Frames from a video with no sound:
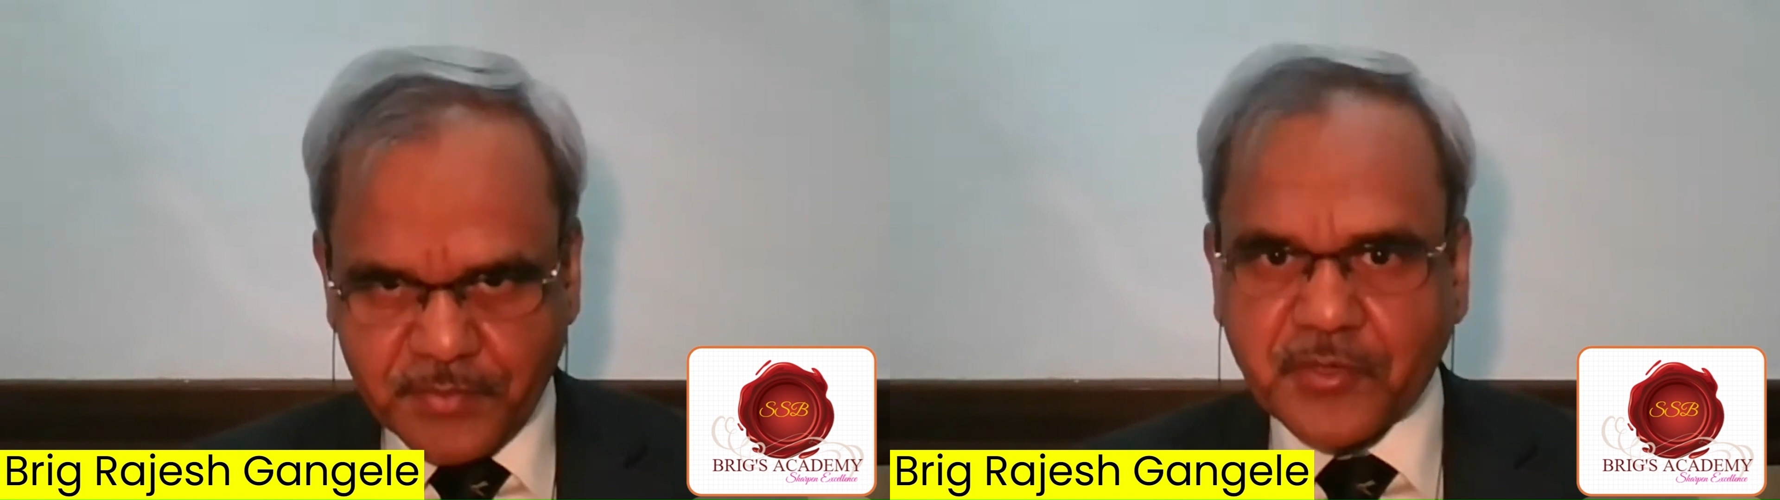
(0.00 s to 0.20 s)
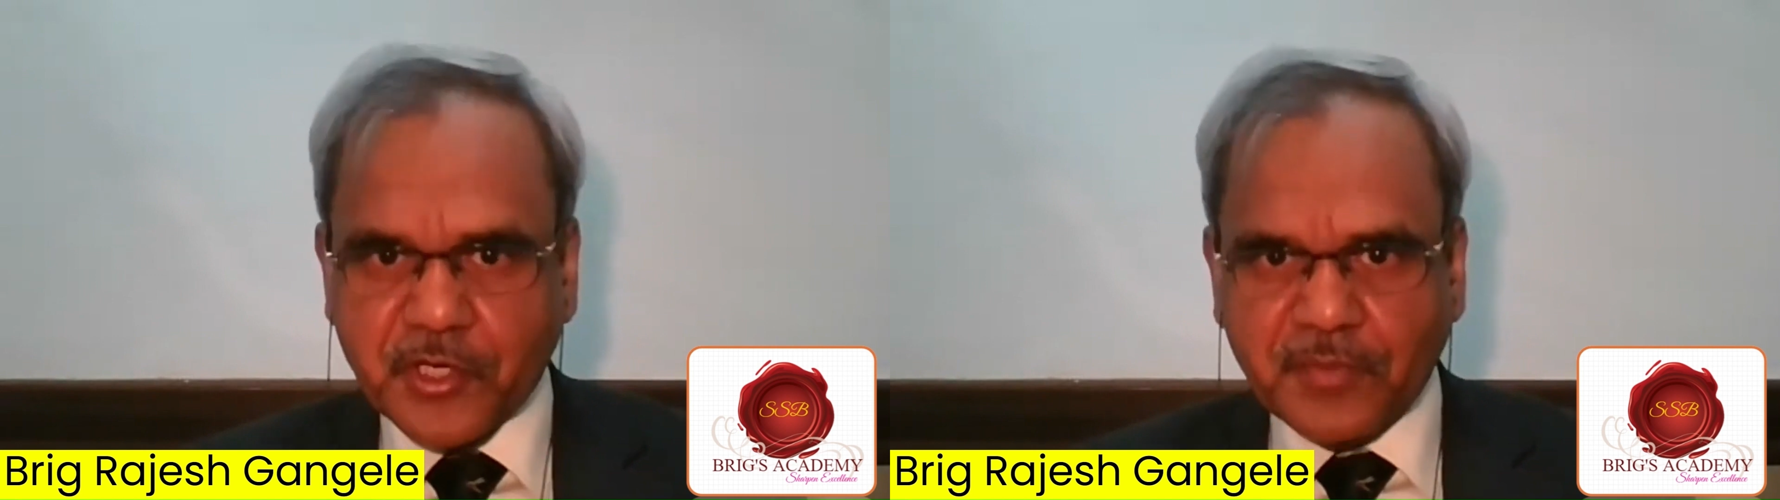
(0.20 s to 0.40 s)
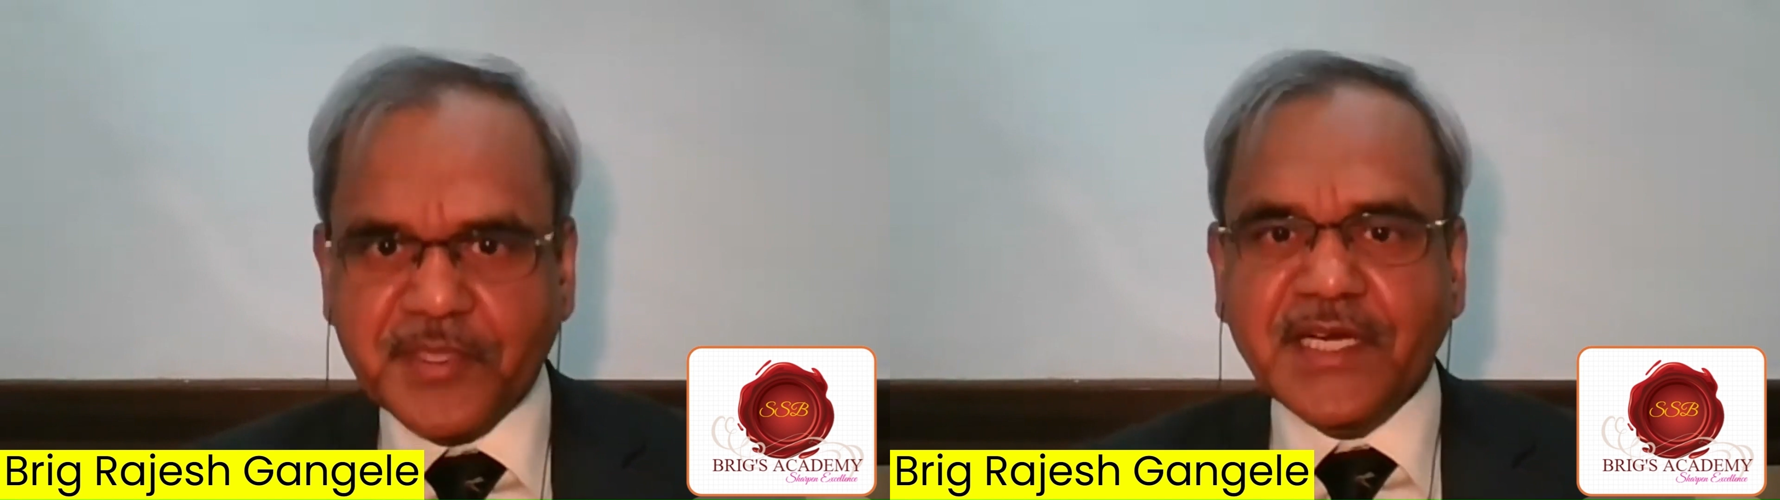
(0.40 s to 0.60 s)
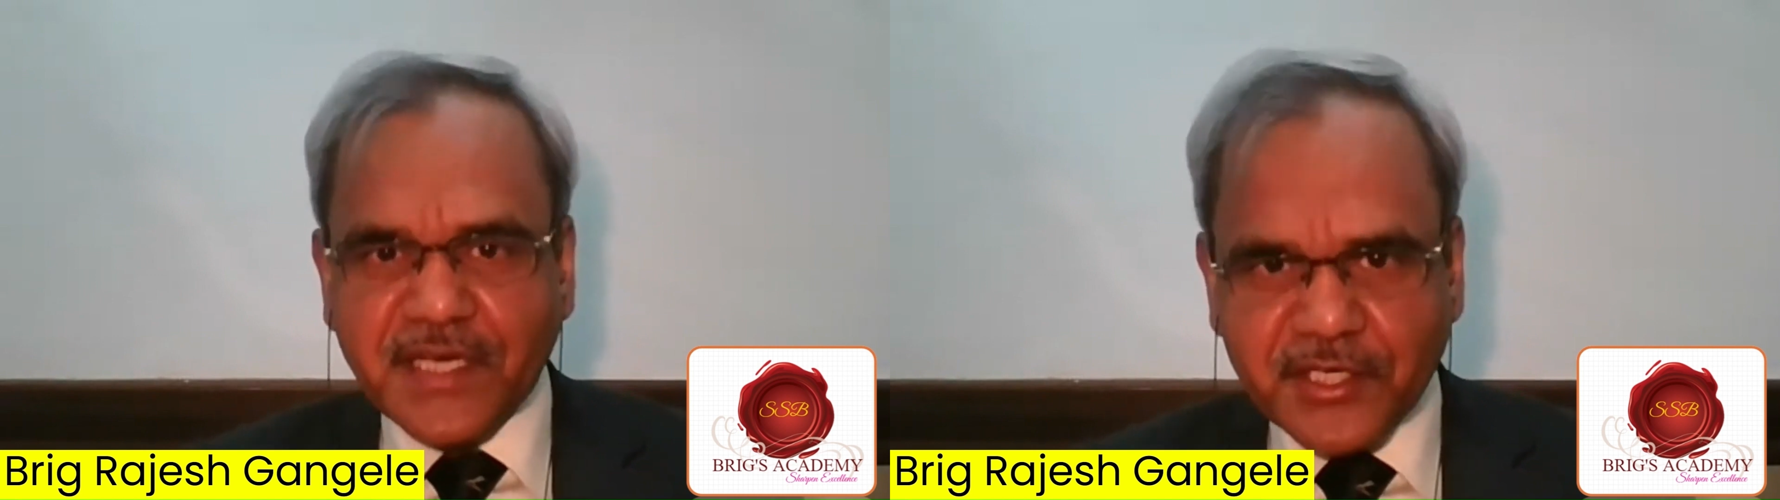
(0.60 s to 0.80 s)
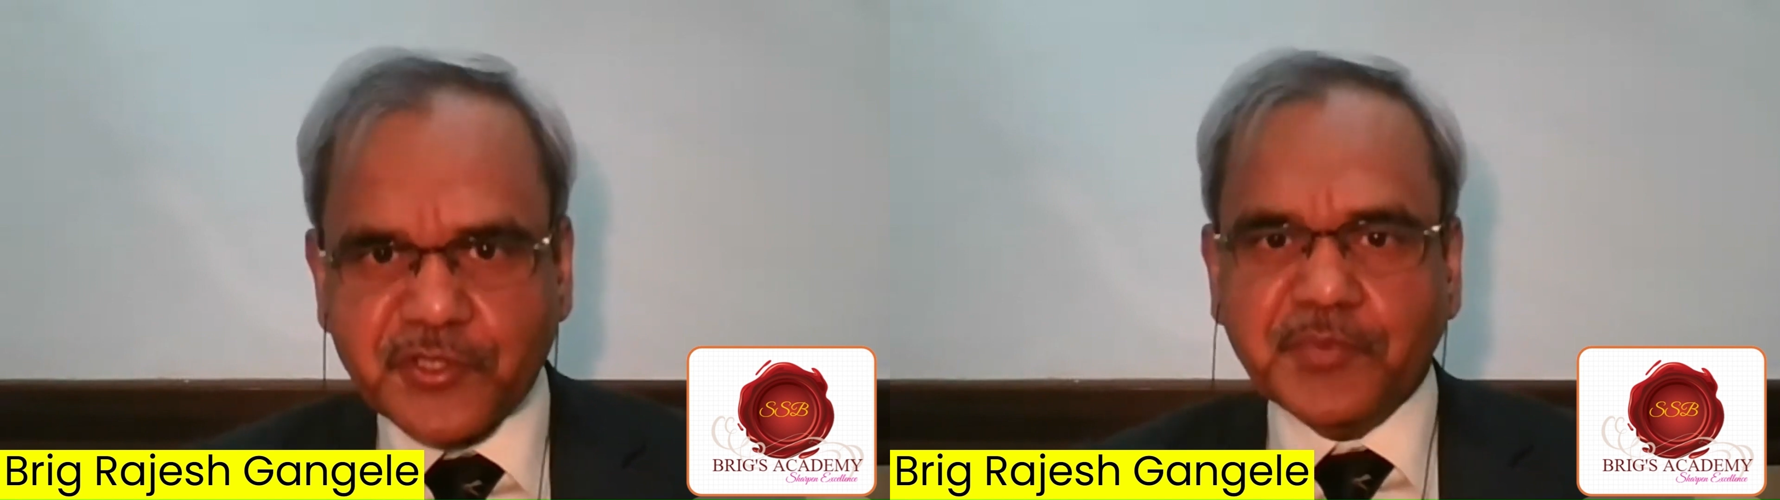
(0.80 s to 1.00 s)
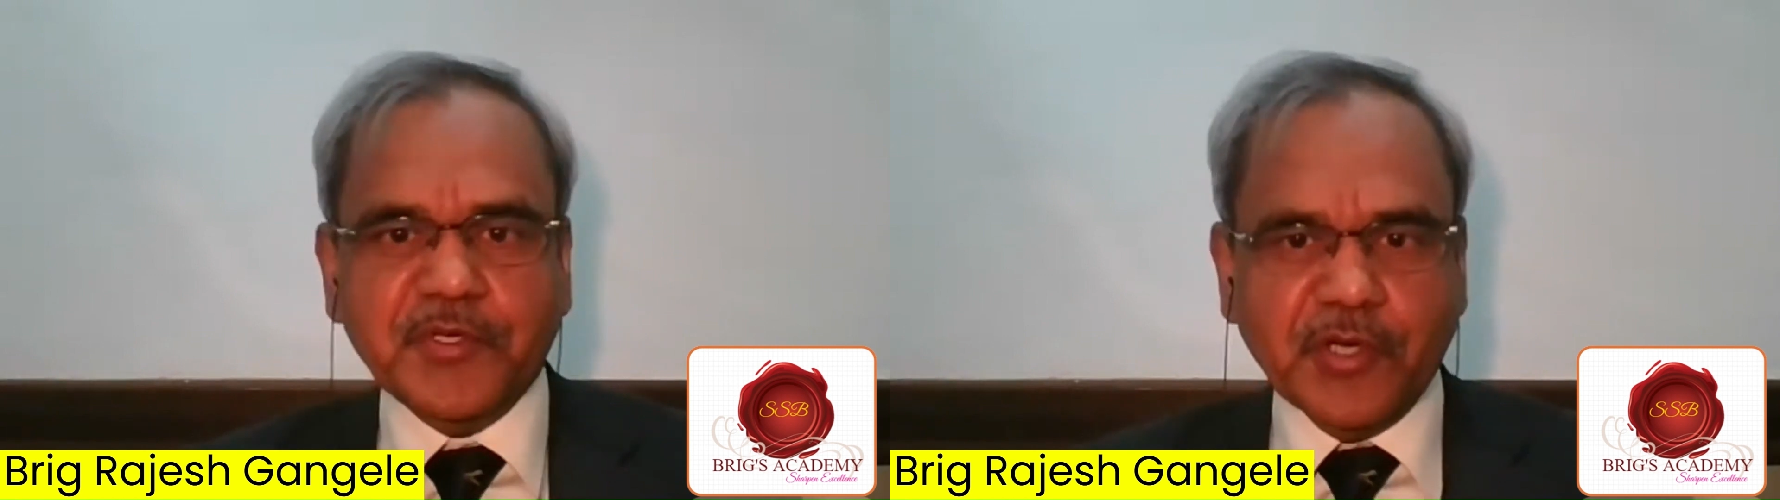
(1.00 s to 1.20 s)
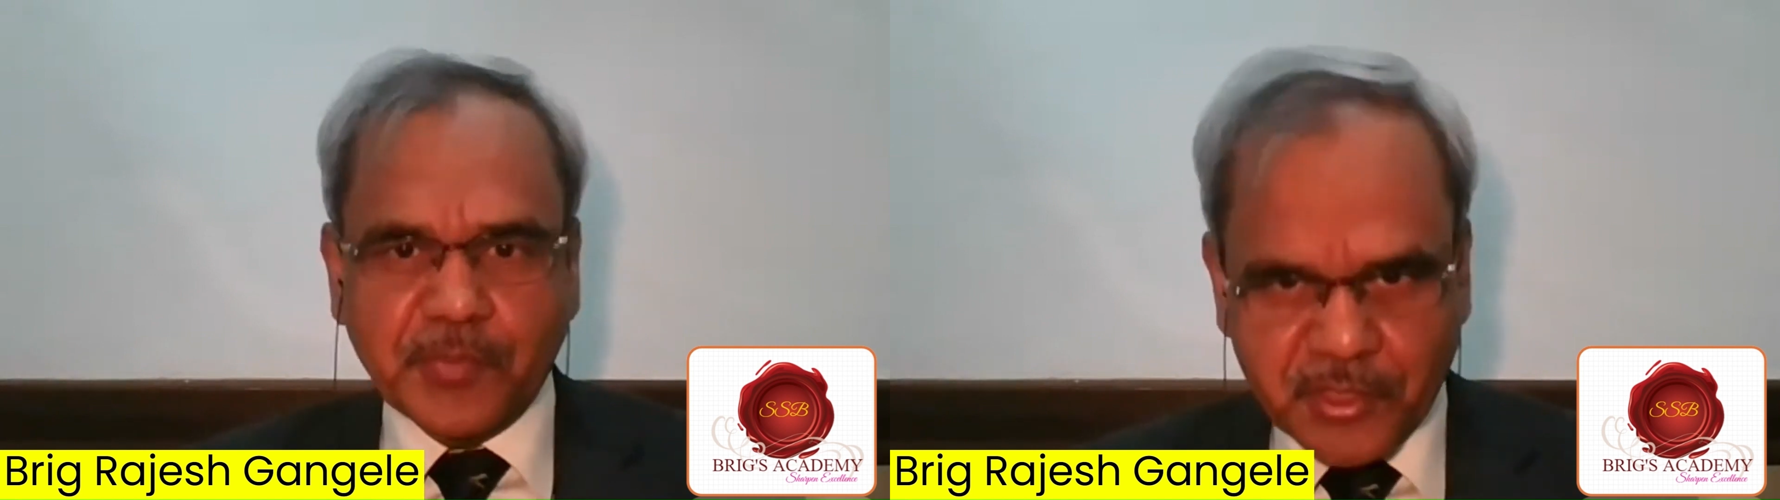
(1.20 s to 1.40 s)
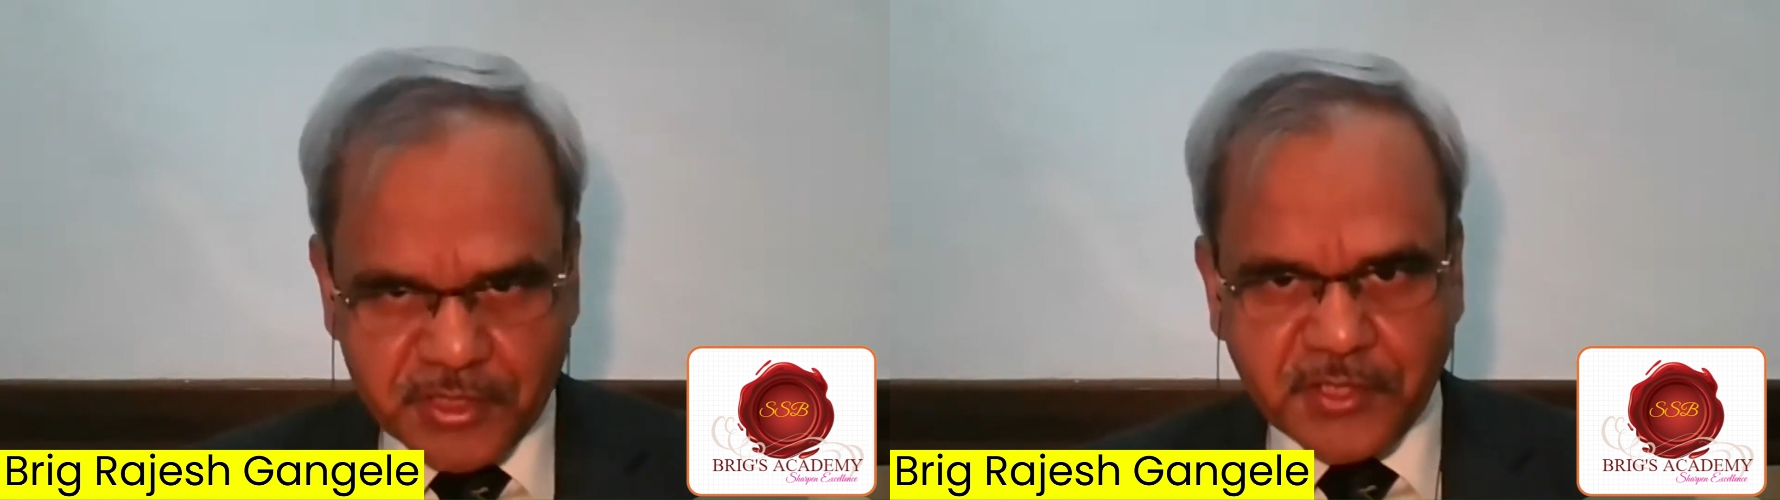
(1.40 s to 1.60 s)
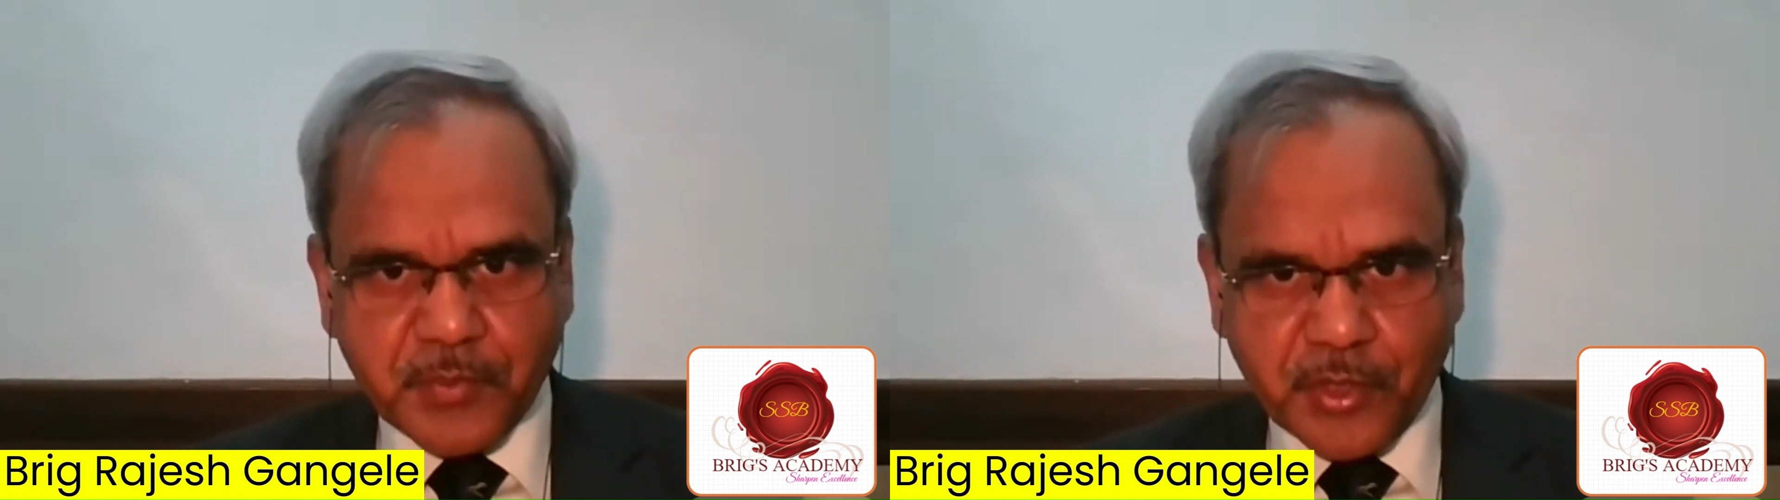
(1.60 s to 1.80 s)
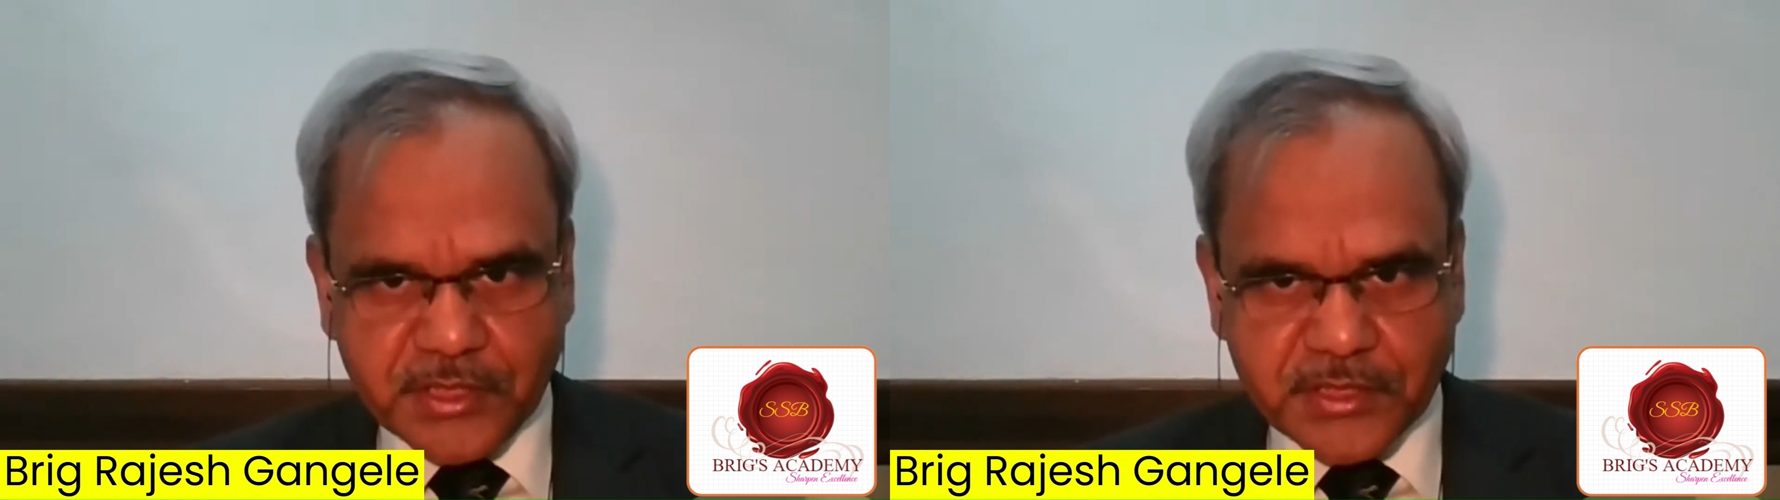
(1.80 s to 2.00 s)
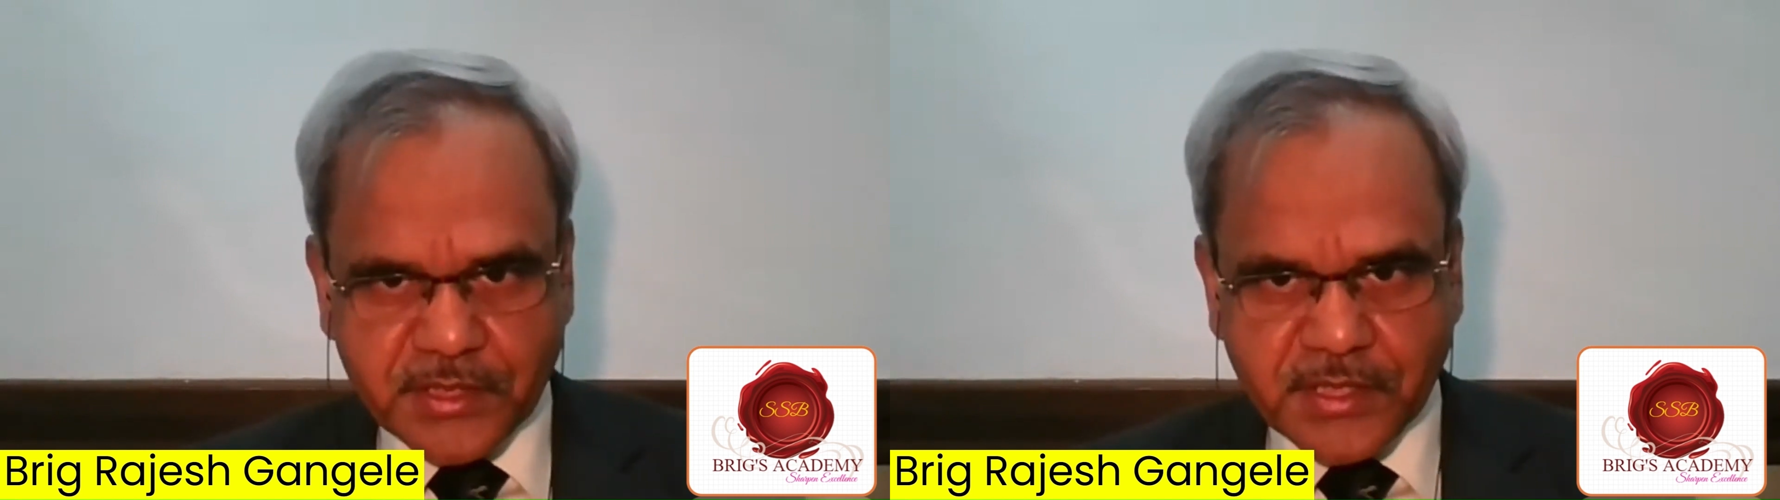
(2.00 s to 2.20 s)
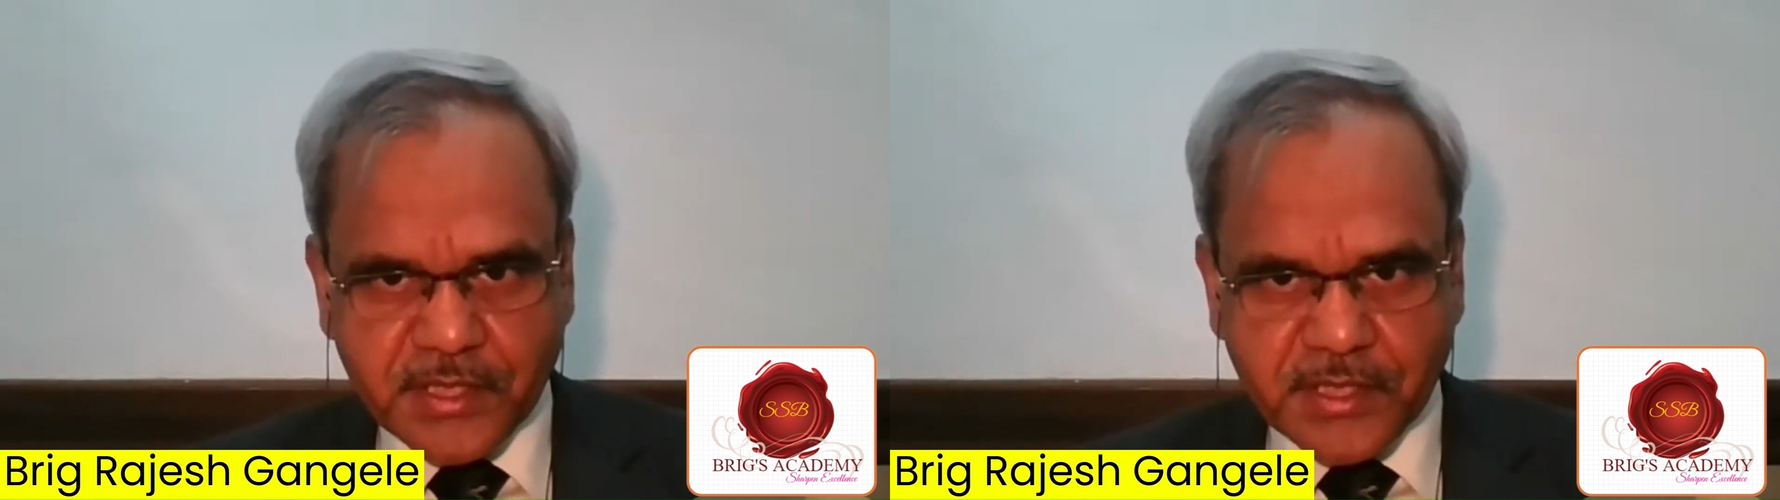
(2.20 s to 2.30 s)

Predominantly, it should be your positive points